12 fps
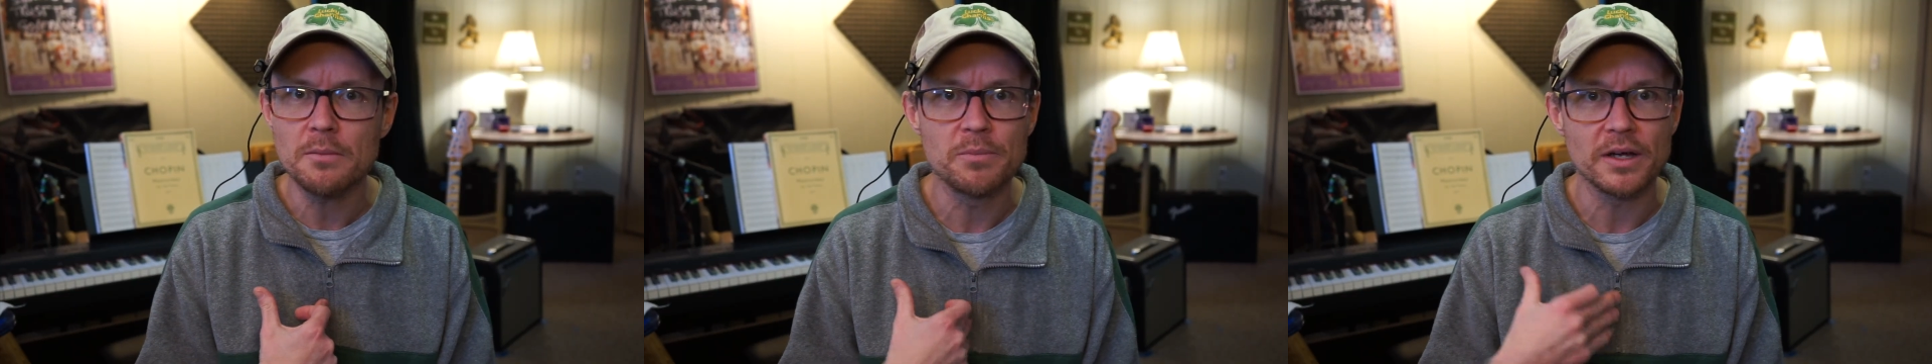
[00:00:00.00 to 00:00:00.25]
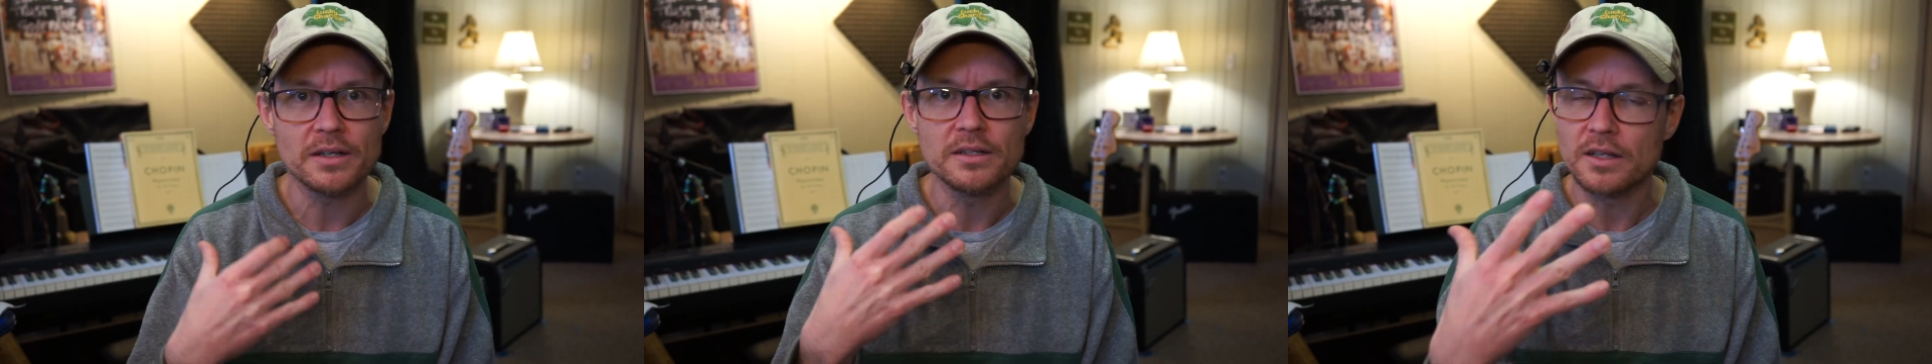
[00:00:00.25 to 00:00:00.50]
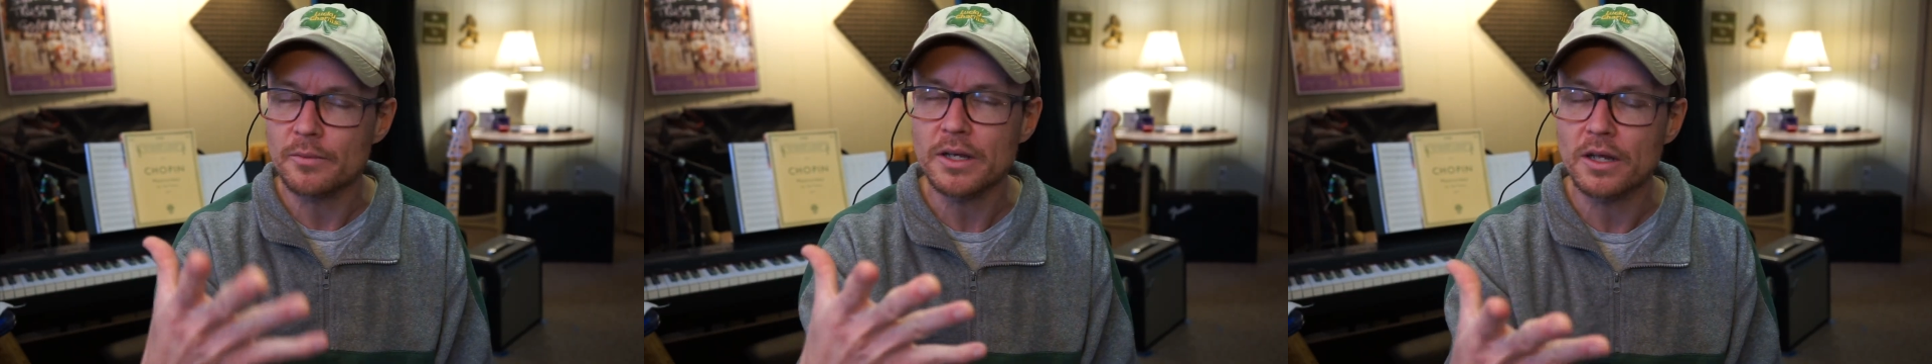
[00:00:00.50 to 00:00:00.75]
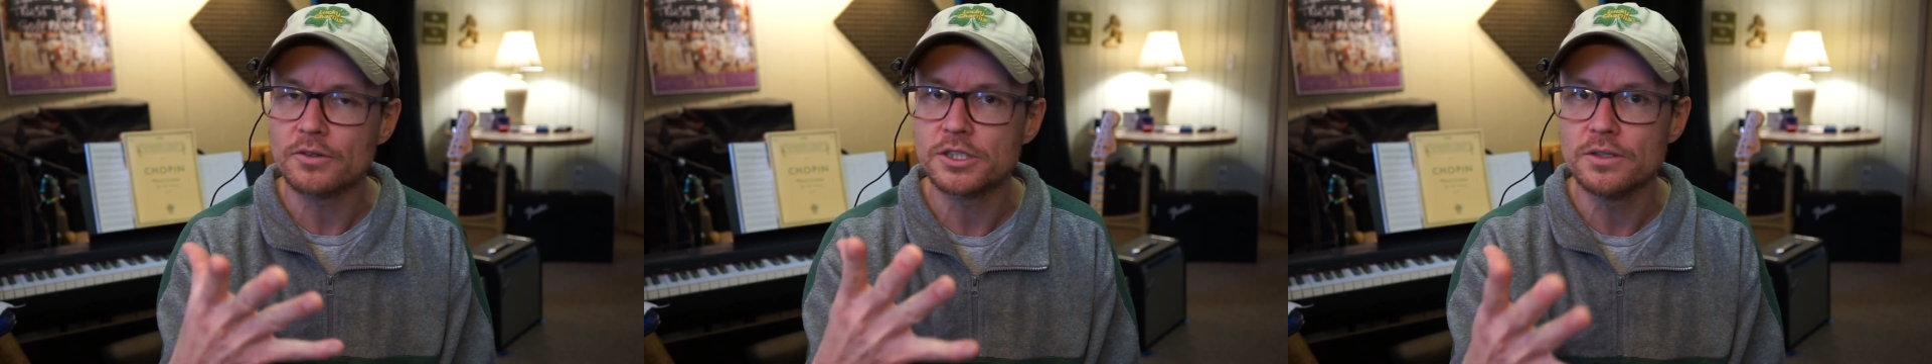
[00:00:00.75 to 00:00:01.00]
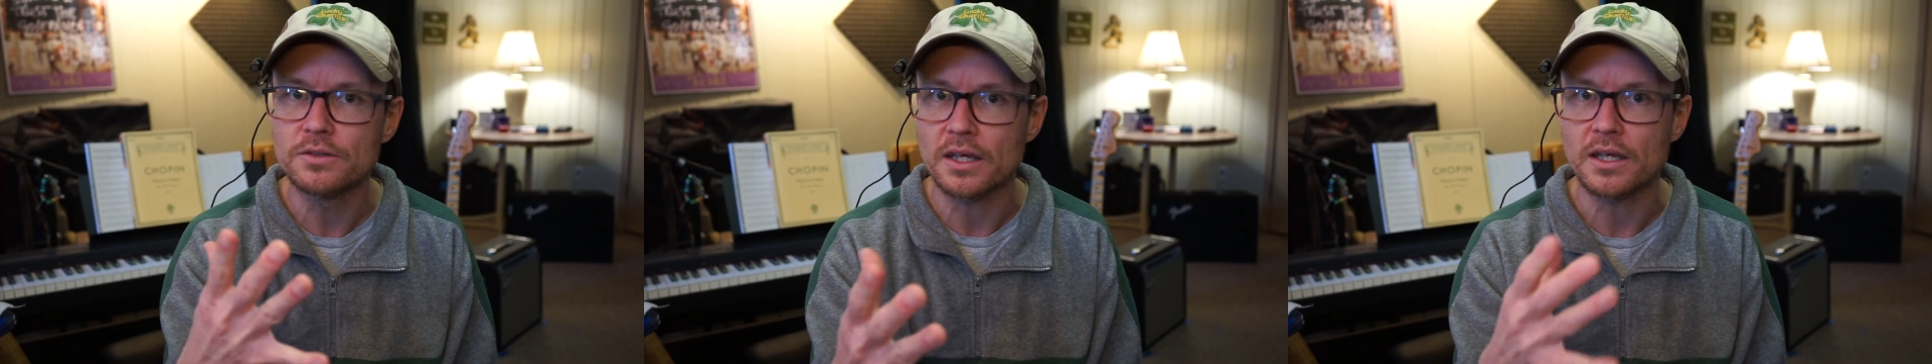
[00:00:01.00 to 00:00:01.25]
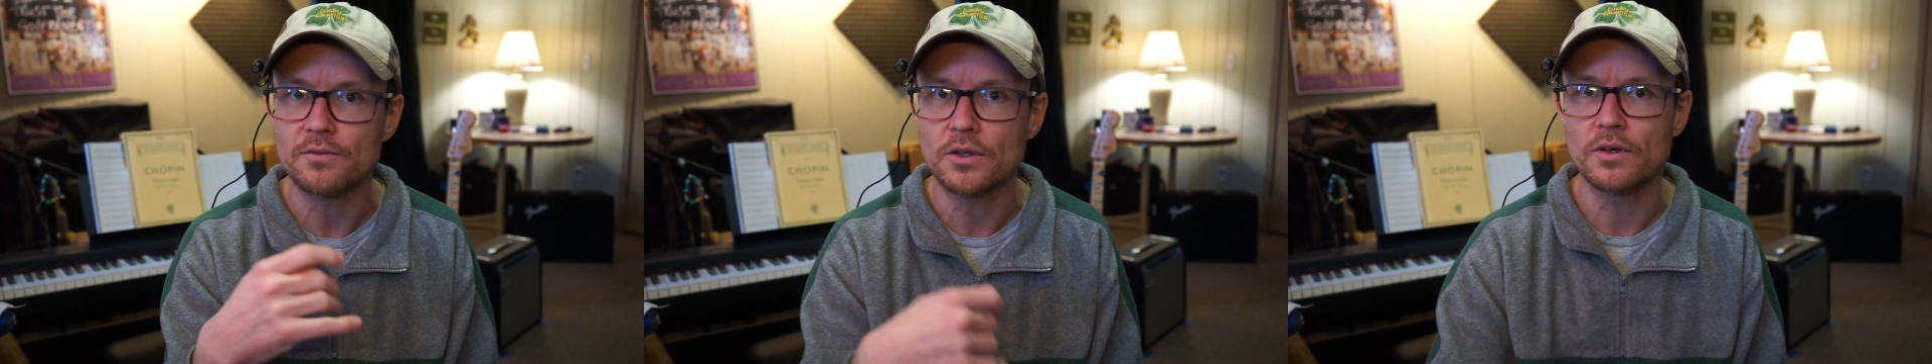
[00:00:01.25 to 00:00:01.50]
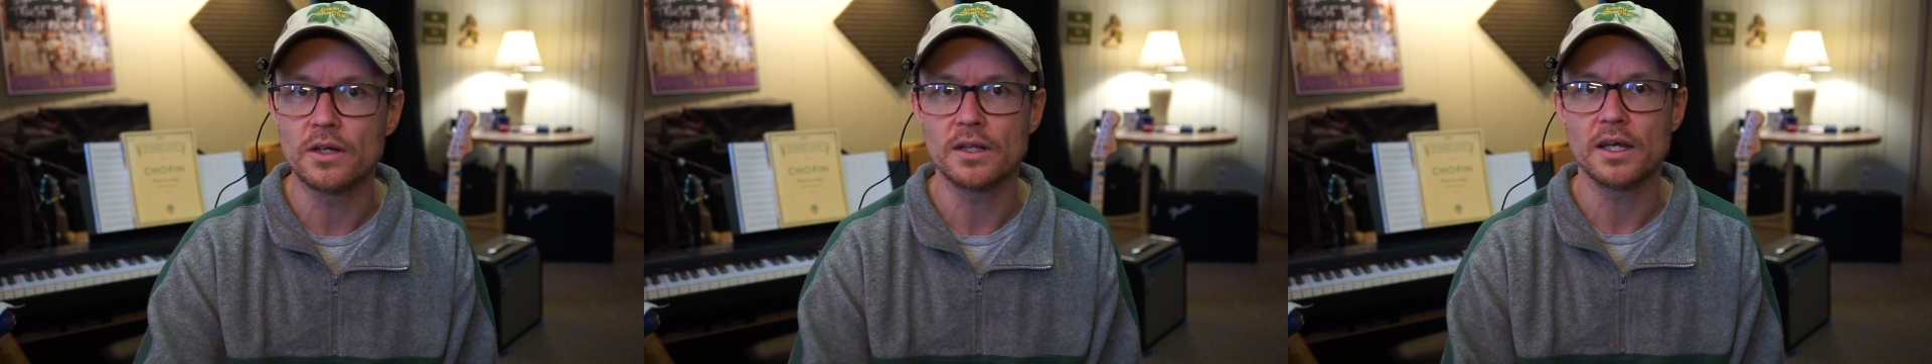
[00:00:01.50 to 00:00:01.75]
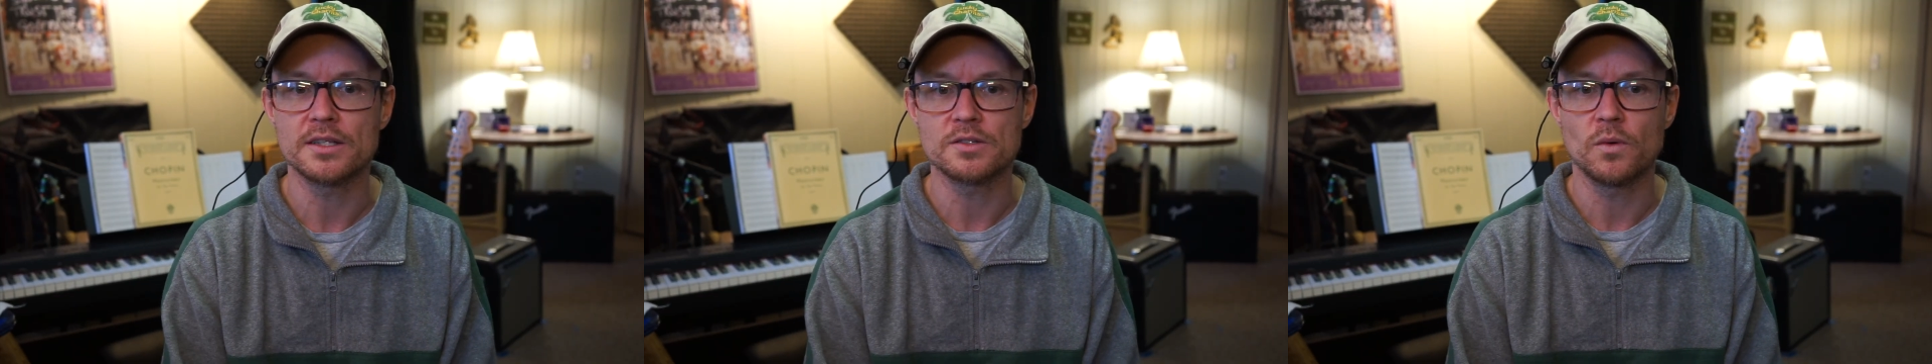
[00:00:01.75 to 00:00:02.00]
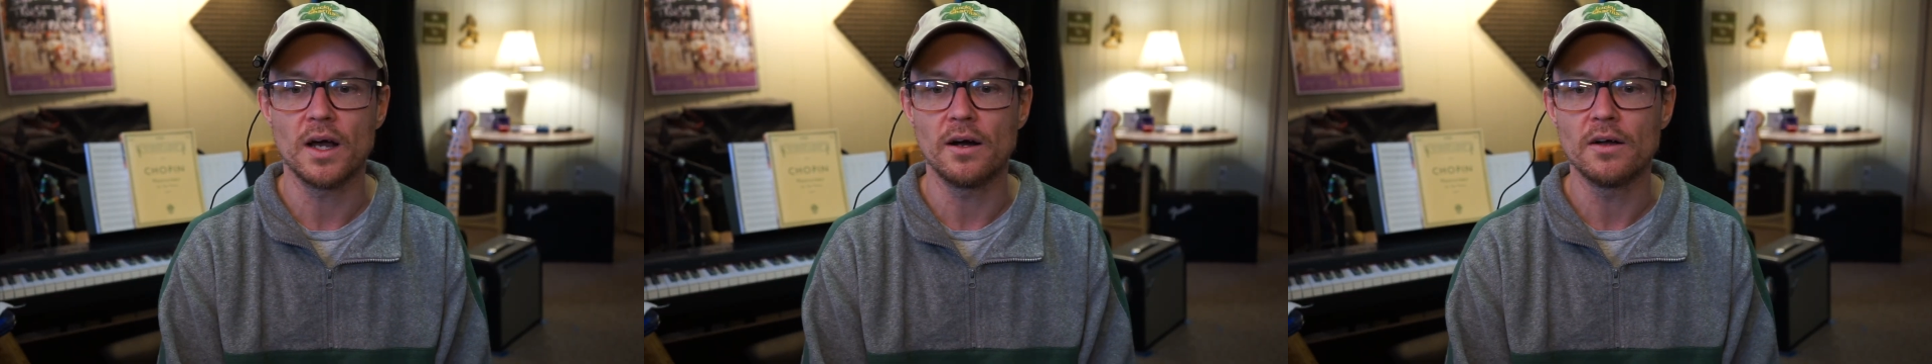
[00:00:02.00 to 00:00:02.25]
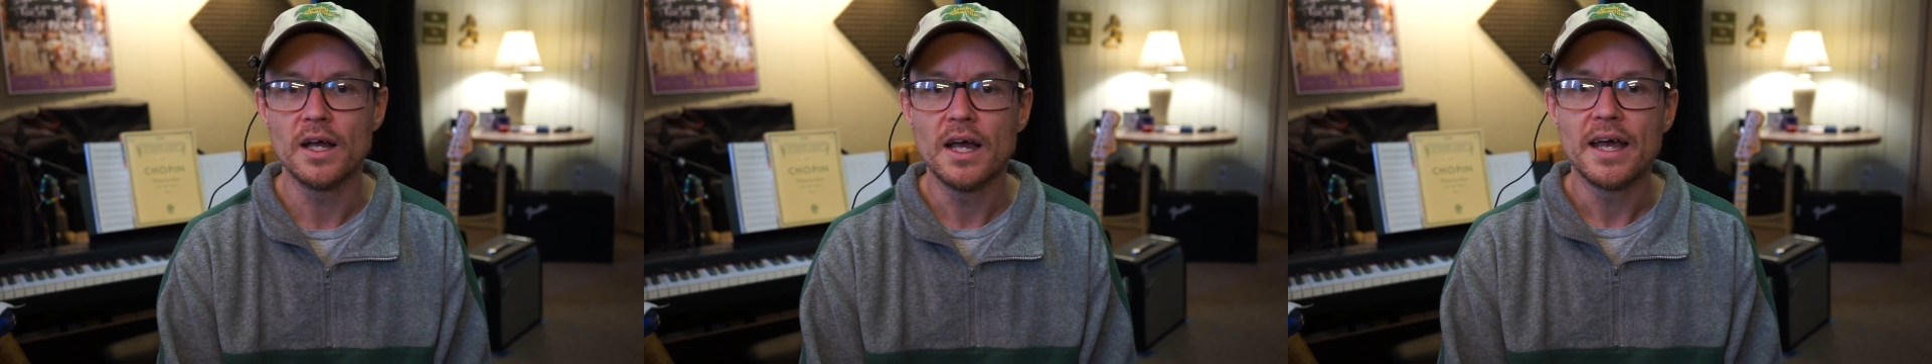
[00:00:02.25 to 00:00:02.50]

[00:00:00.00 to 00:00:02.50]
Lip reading: but let me know what you think if you hear that as well.